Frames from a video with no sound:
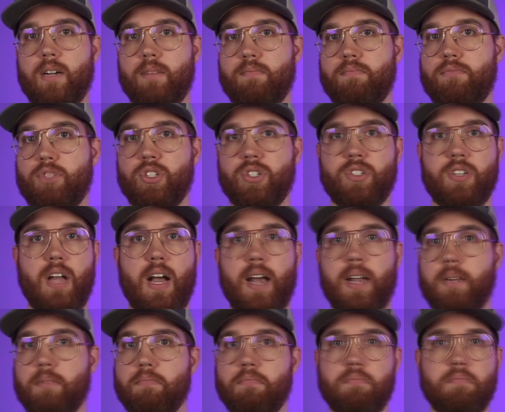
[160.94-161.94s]
just not
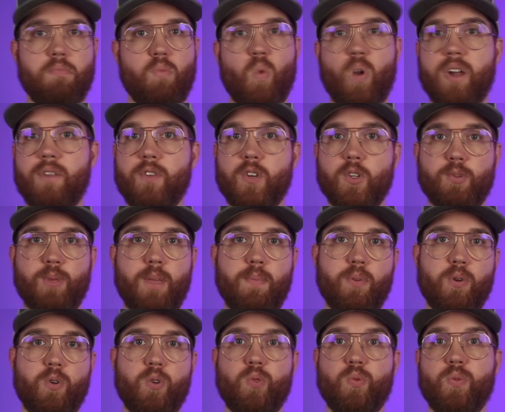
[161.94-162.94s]
one of those people
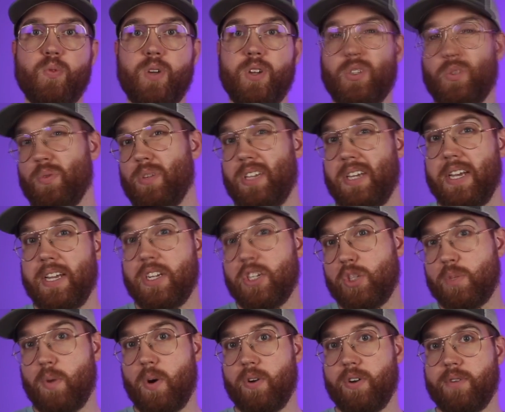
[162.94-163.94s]
who is really into
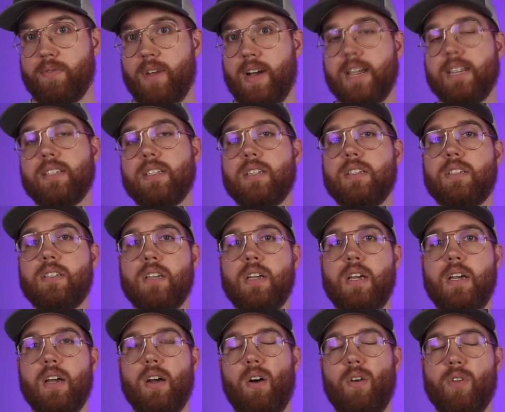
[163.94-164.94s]
smart devices,
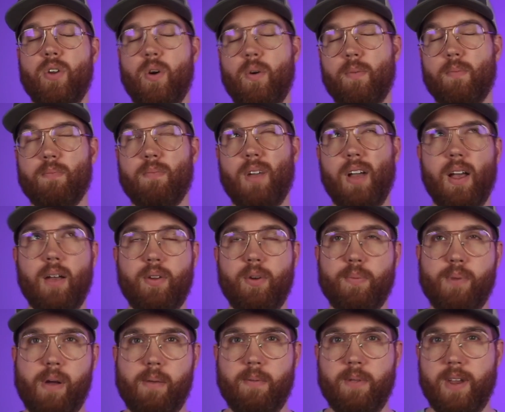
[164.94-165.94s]
although you're
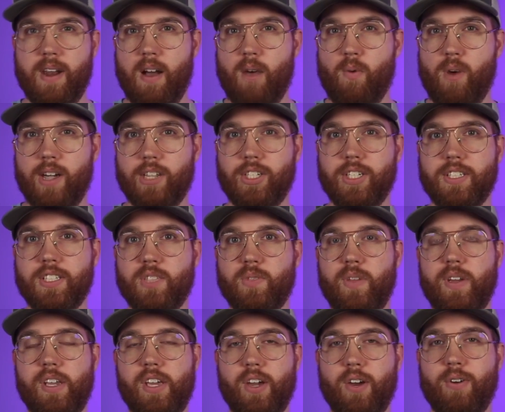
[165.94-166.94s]
probably not watching this
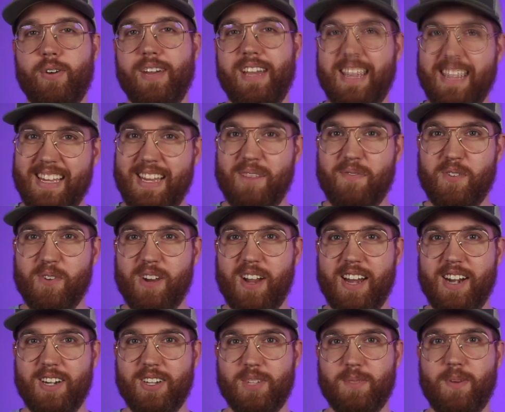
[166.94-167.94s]
video if you're not
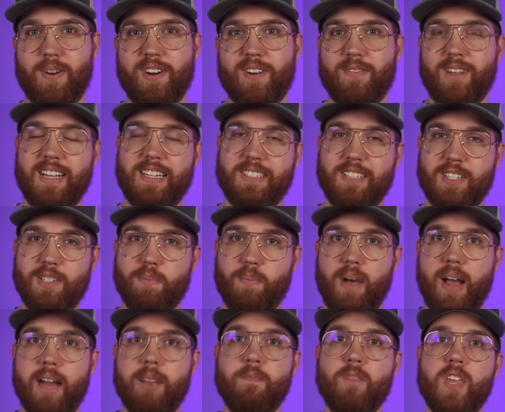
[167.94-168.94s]
into smart devices.
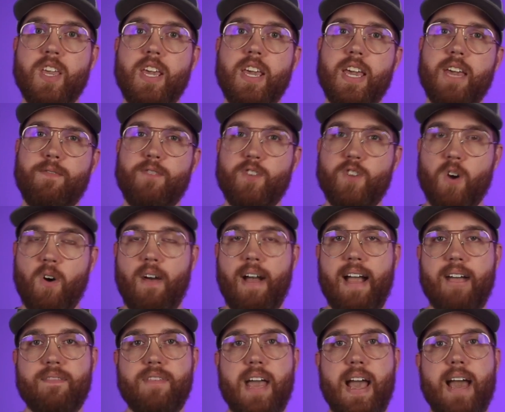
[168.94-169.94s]
But if you don't
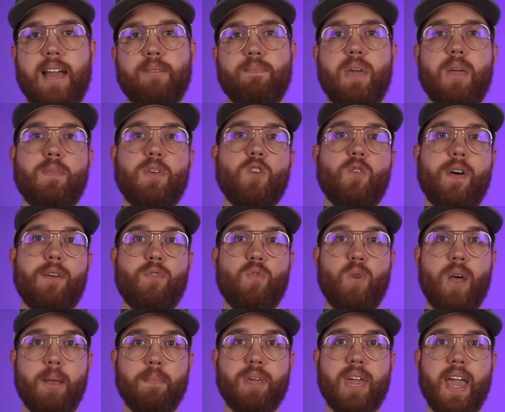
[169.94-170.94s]
have that, maybe you have a
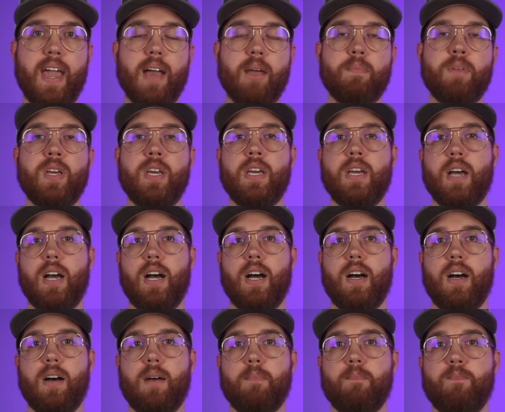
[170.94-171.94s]
webcam.
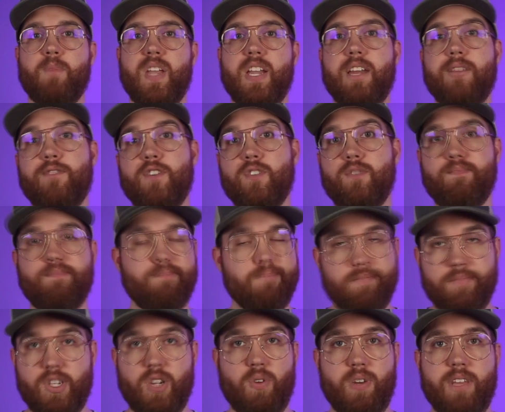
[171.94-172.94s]
And if you
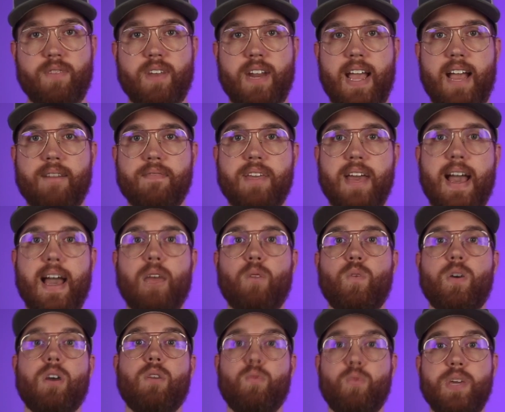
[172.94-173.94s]
don't even have that,
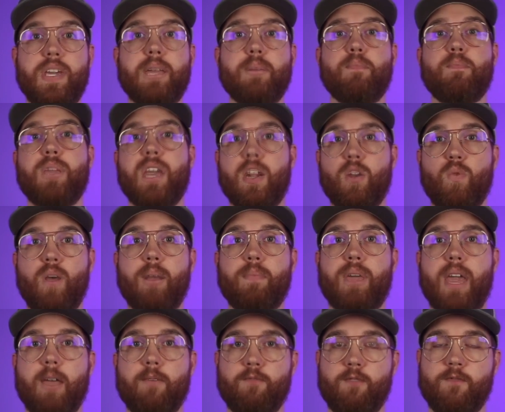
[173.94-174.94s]
well, we can get a
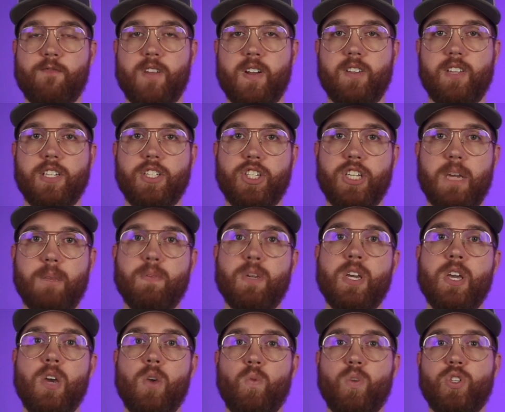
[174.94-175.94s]
webcam for fairly cheap.
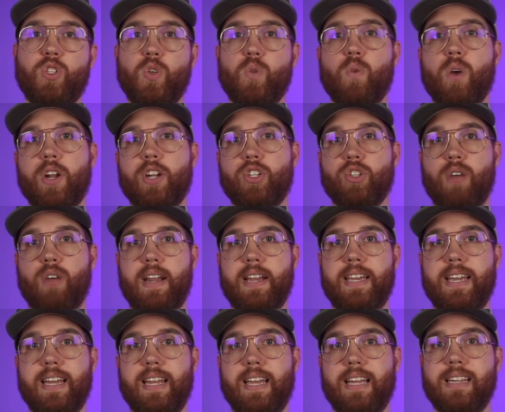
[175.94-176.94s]
We do want to try to
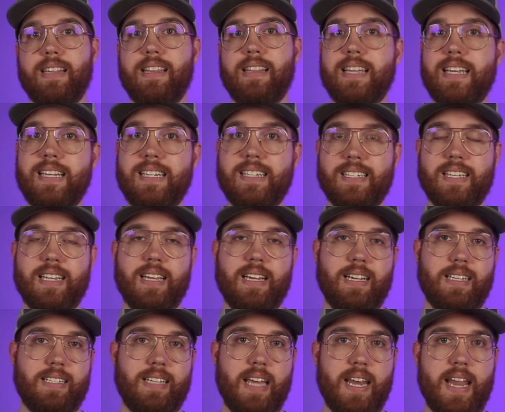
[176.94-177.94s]
get at least a
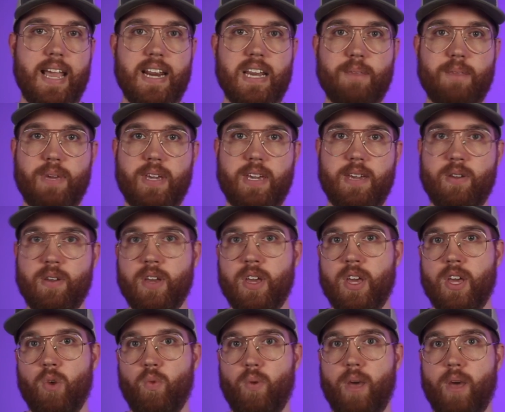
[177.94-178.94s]
1080p
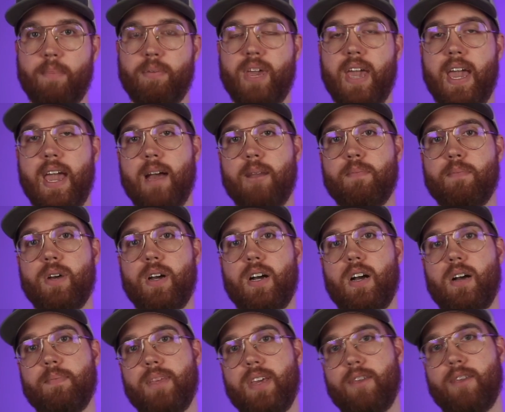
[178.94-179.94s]

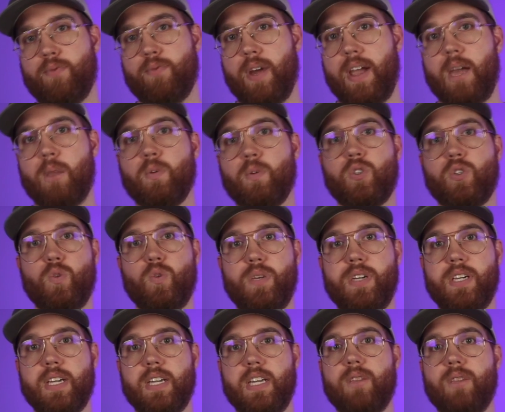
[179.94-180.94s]
webcam. If we're able to, we
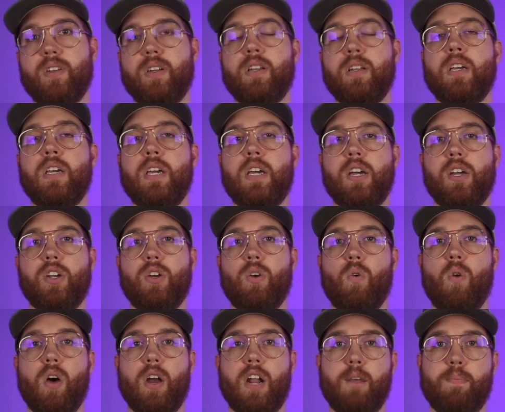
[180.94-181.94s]
can even go
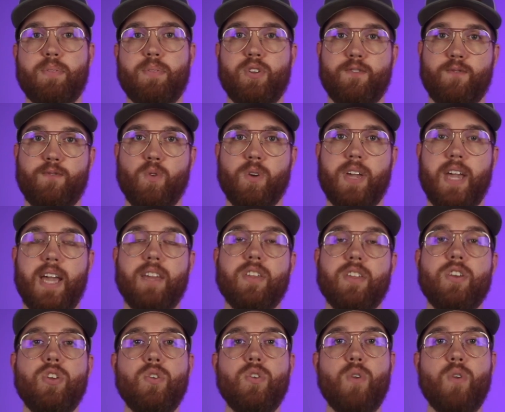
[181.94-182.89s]
on up to 4K. The new